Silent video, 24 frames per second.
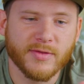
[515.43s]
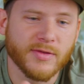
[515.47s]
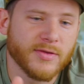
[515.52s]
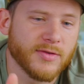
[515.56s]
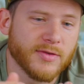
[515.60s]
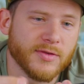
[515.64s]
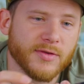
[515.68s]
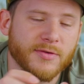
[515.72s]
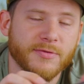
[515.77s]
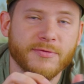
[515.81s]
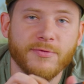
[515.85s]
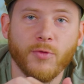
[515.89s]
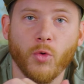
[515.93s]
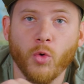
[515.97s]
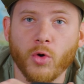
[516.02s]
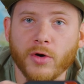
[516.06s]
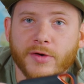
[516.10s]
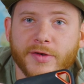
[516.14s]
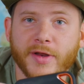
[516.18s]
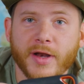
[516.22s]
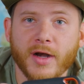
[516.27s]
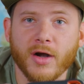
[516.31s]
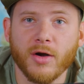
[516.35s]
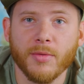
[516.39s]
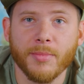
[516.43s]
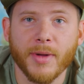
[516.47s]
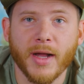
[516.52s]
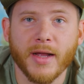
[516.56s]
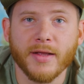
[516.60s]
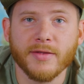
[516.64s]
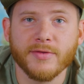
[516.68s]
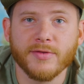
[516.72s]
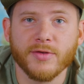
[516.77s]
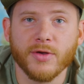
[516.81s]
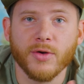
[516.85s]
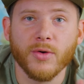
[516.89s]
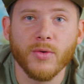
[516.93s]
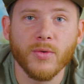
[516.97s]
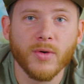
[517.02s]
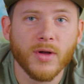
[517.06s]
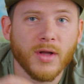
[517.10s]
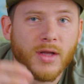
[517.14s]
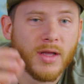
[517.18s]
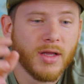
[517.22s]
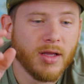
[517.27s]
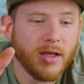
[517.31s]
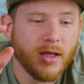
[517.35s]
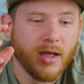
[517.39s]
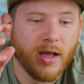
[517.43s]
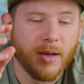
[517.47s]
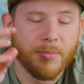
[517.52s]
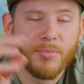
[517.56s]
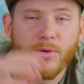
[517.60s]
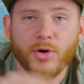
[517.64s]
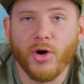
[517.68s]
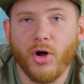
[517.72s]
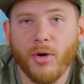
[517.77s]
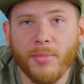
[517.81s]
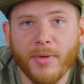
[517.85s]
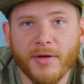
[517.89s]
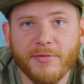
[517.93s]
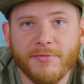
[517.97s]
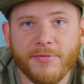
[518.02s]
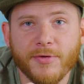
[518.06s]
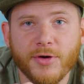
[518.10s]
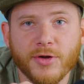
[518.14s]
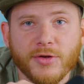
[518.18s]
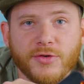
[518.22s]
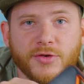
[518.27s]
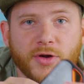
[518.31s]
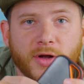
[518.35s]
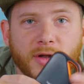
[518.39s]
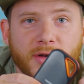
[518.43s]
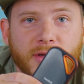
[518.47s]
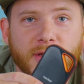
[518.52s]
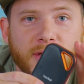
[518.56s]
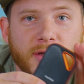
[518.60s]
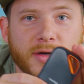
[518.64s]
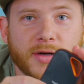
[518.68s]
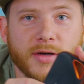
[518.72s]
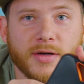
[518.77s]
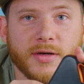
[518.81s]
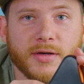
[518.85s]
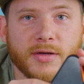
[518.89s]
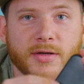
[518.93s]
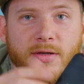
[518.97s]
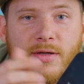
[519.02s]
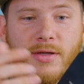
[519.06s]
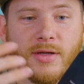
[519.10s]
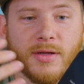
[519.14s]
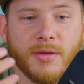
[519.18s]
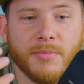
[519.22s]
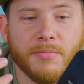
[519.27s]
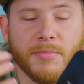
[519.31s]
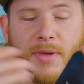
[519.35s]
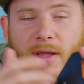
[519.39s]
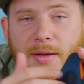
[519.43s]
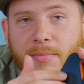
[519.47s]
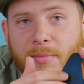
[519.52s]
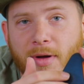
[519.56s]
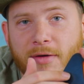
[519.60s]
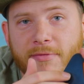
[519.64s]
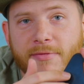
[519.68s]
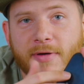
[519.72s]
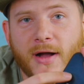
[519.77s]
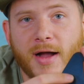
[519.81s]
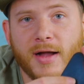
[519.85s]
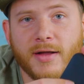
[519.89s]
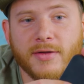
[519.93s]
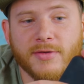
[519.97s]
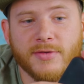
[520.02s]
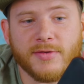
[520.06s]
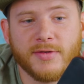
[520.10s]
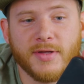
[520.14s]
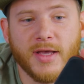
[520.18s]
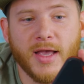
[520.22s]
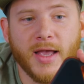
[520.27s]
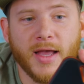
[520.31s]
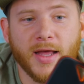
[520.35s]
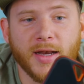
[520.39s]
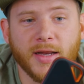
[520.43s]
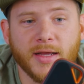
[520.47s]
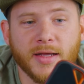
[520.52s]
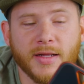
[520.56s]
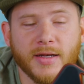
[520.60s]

This is a 4 terabyte, so put all my footage on here, make my files to edit.